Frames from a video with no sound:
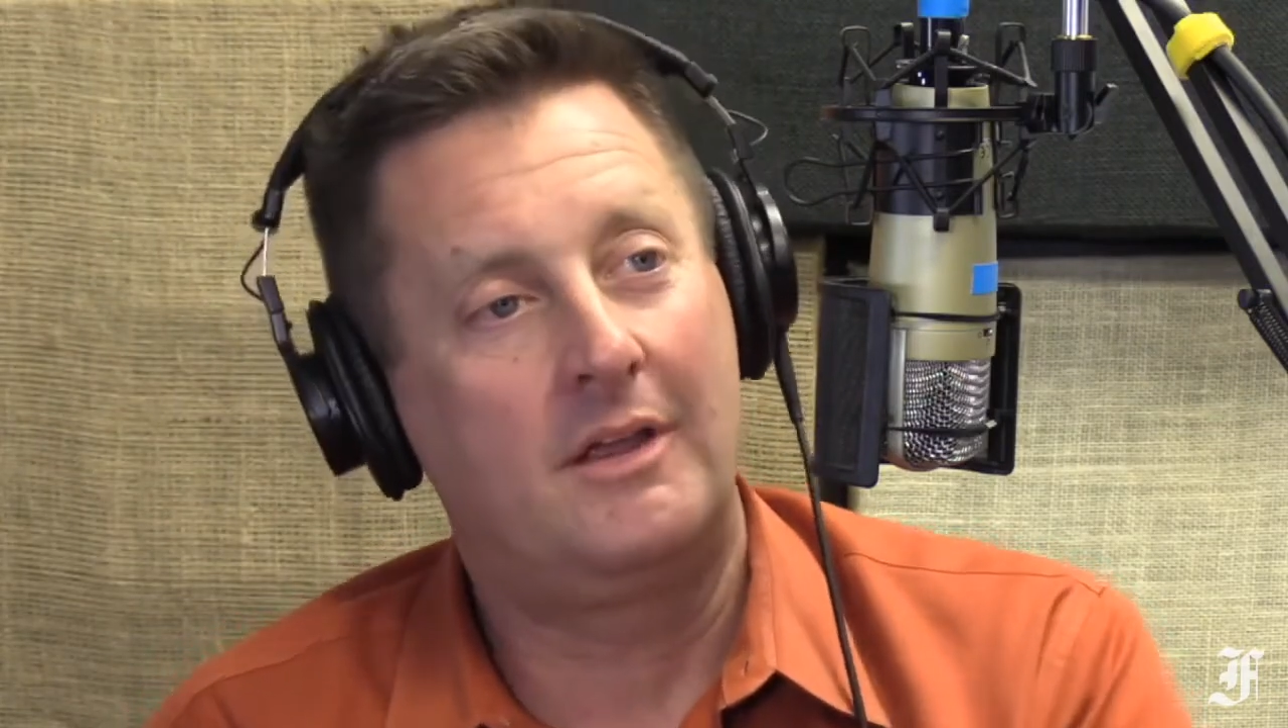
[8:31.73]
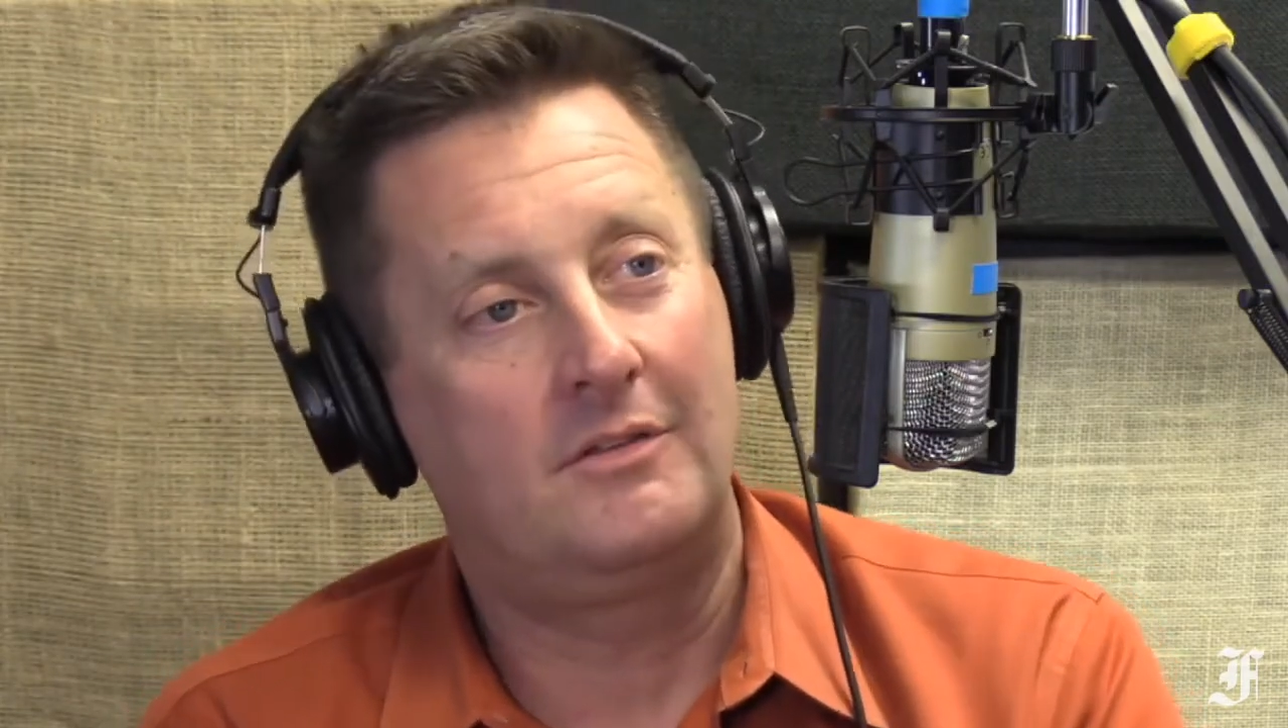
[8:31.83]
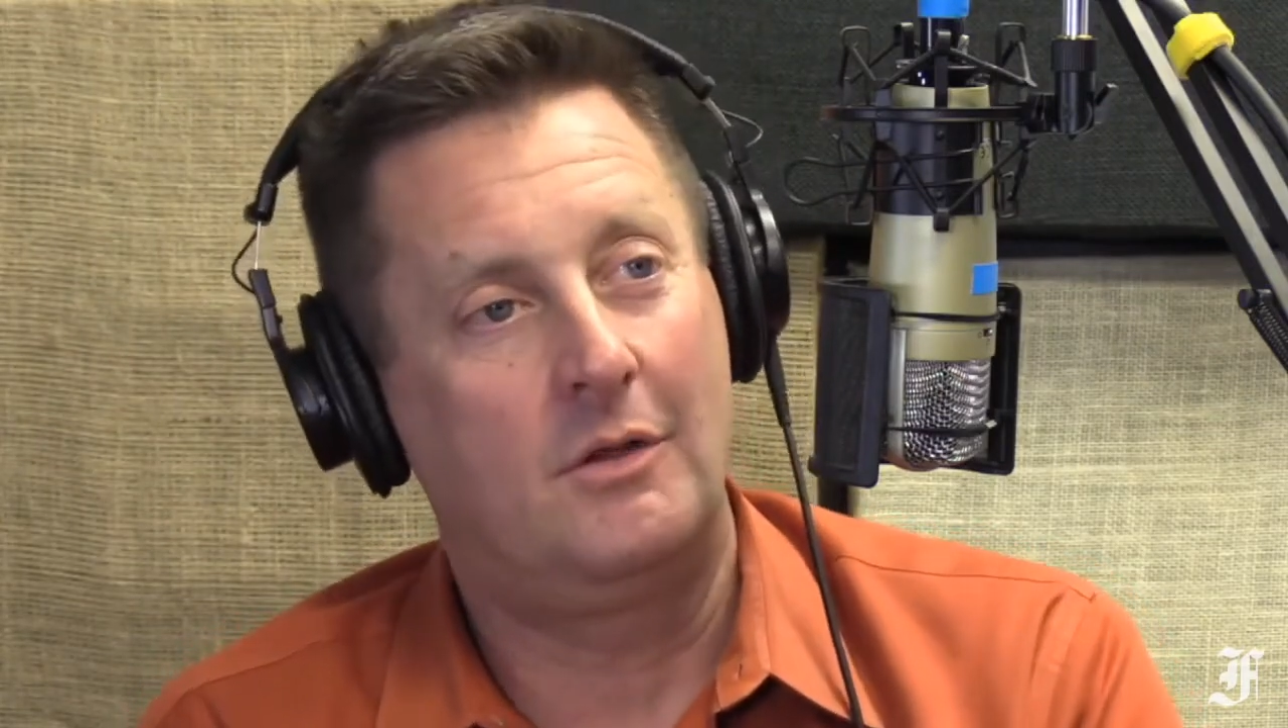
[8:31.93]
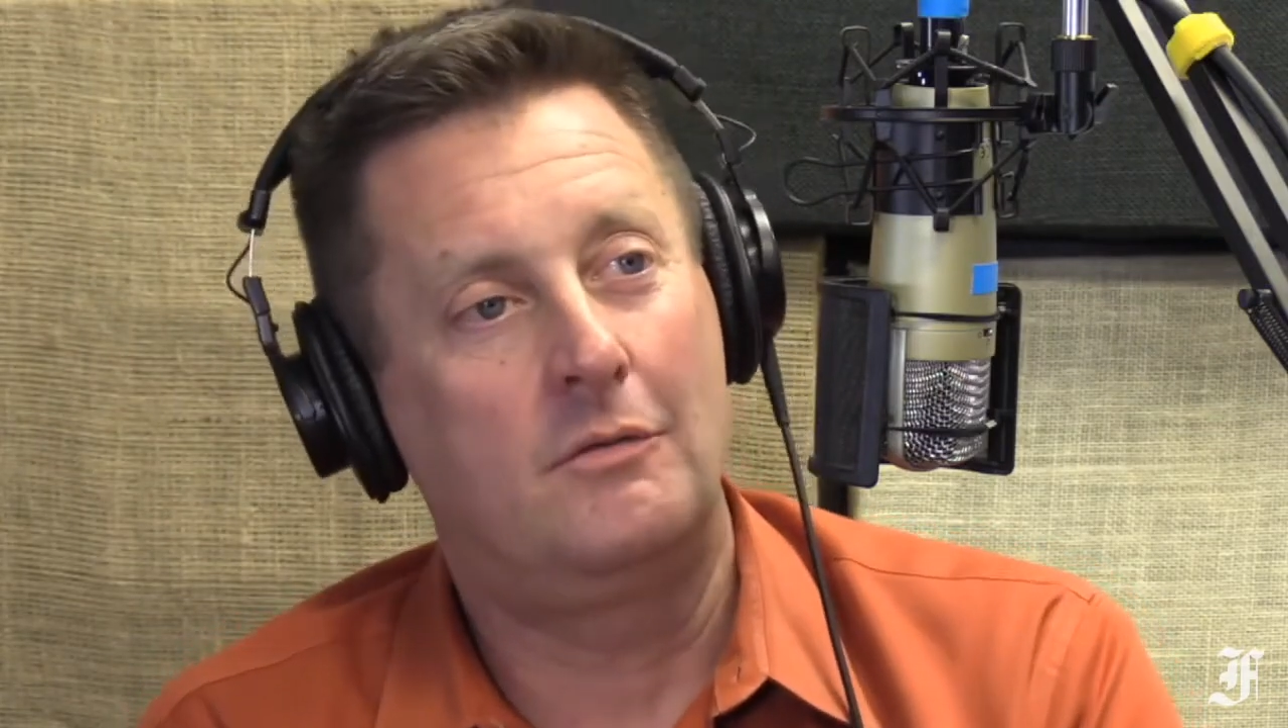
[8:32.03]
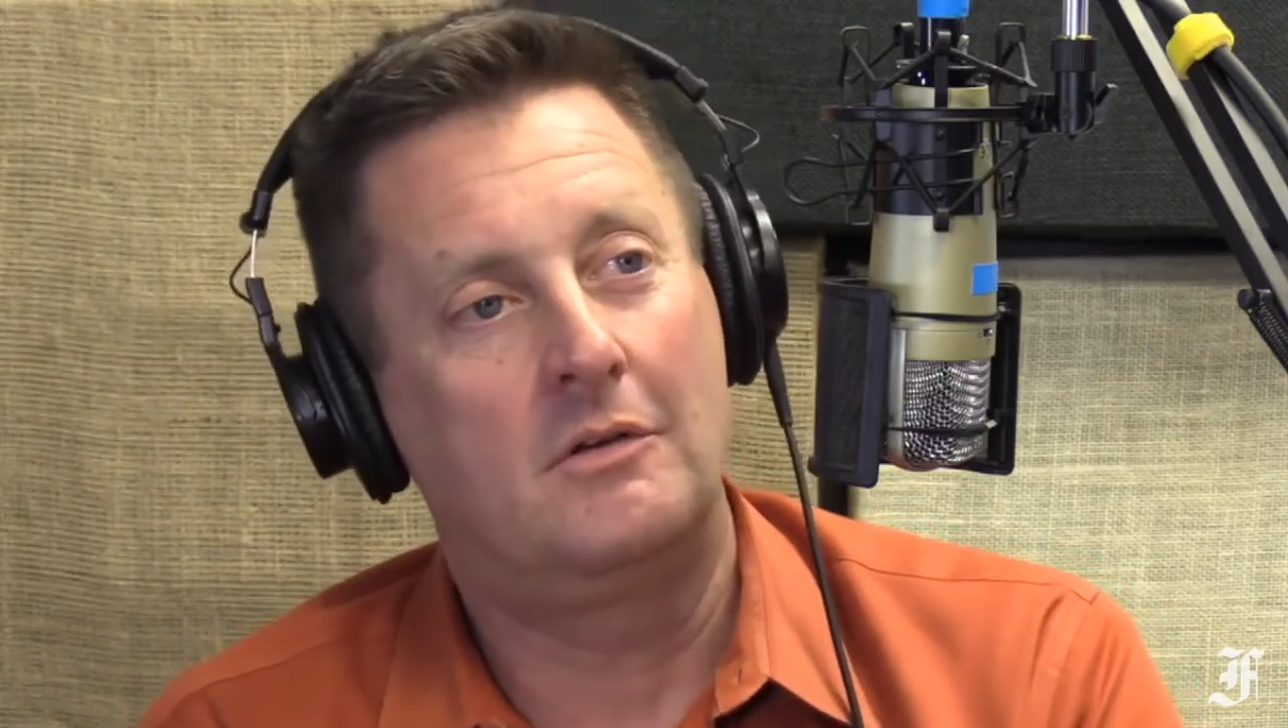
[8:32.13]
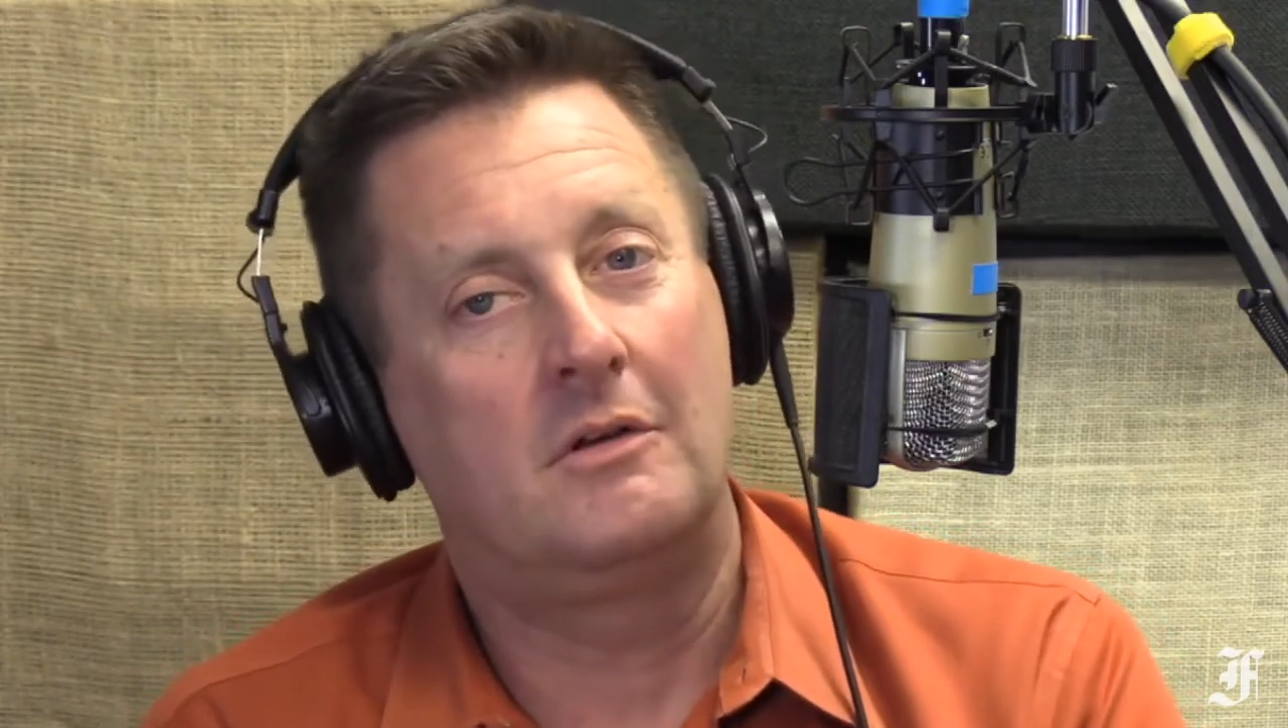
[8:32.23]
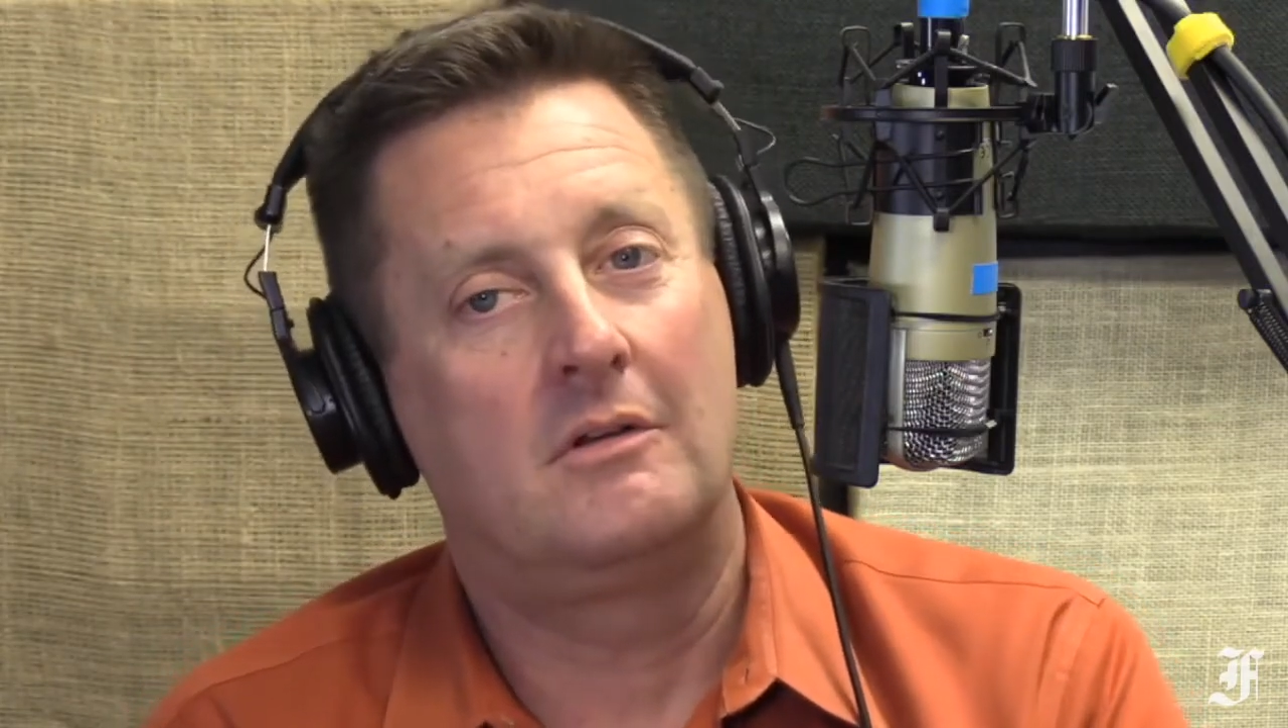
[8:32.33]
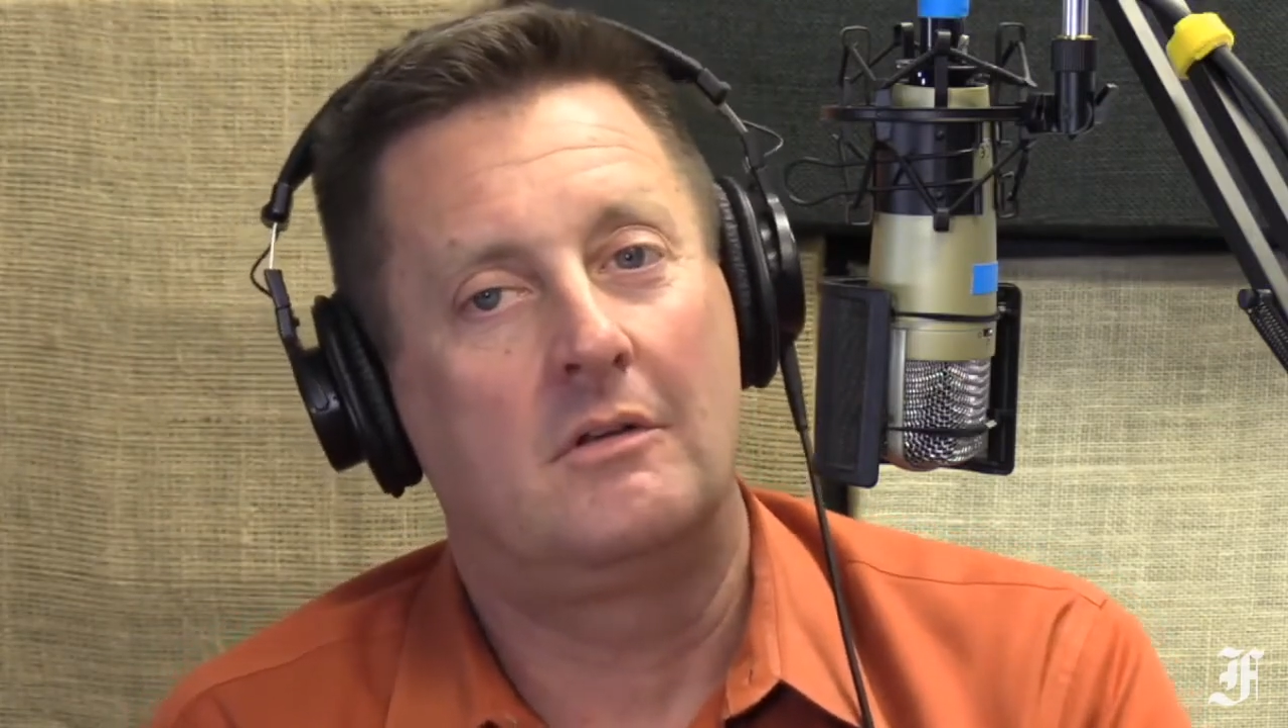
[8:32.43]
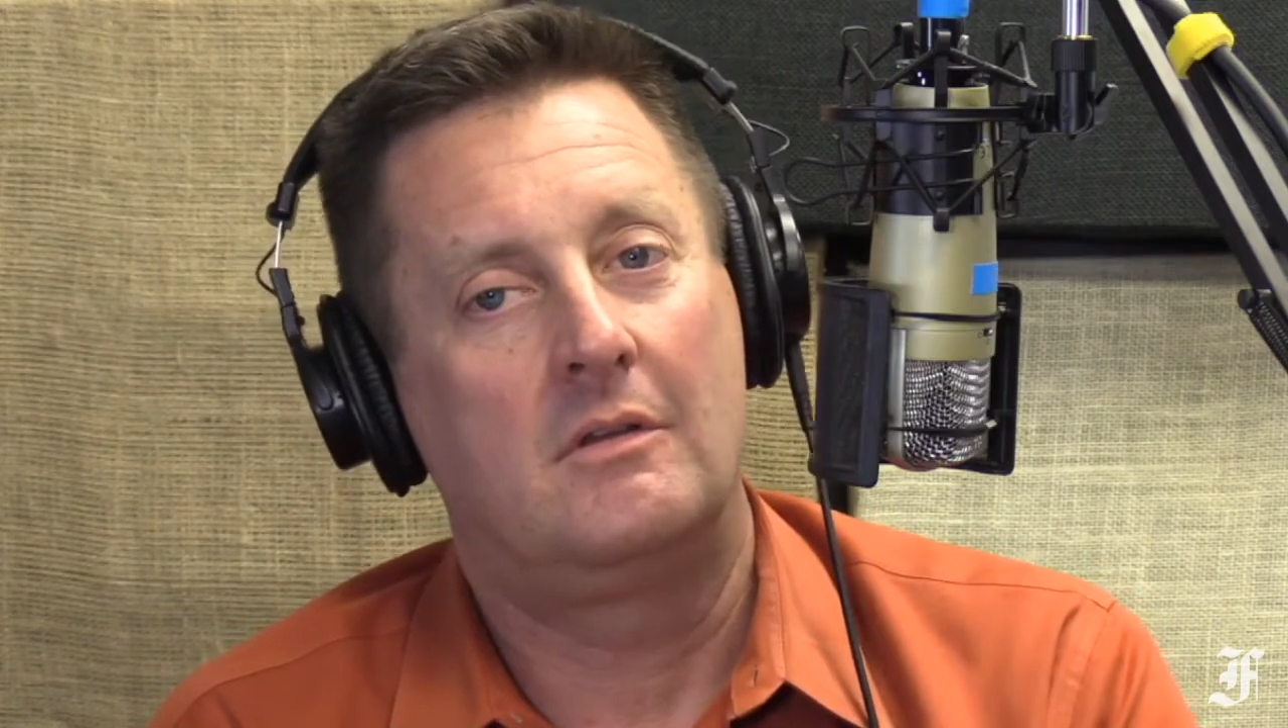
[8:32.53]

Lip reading: is over,